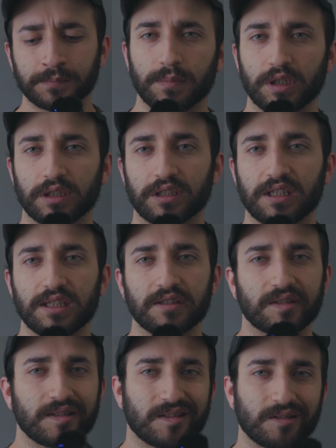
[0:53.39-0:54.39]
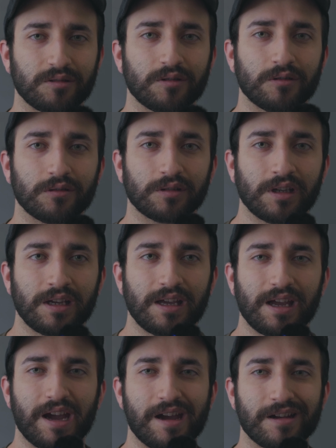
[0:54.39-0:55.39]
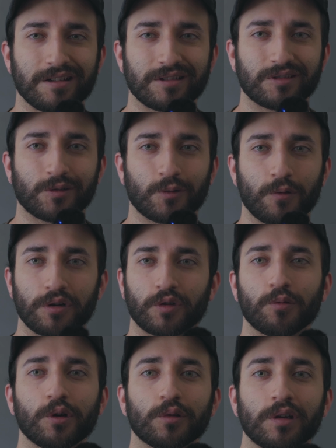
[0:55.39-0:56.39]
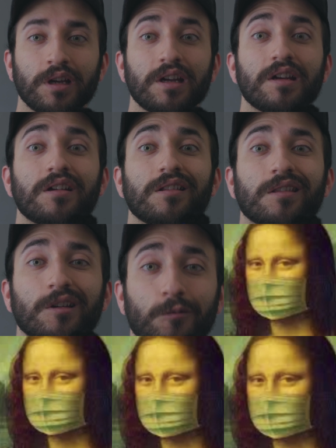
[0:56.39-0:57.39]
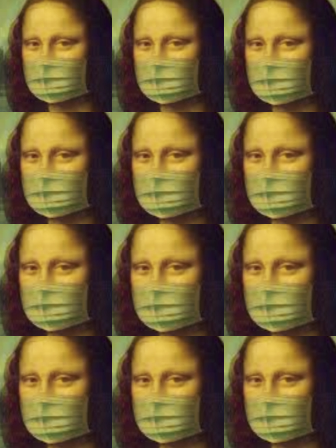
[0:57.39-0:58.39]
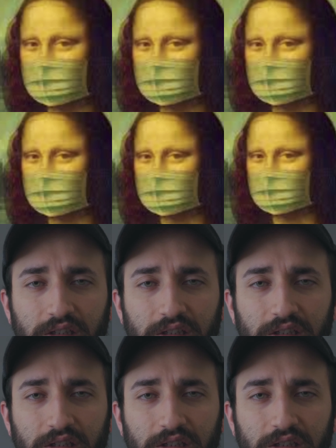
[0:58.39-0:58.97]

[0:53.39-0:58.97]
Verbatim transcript: but he is considered as quote unquote the Renaissance man of our time.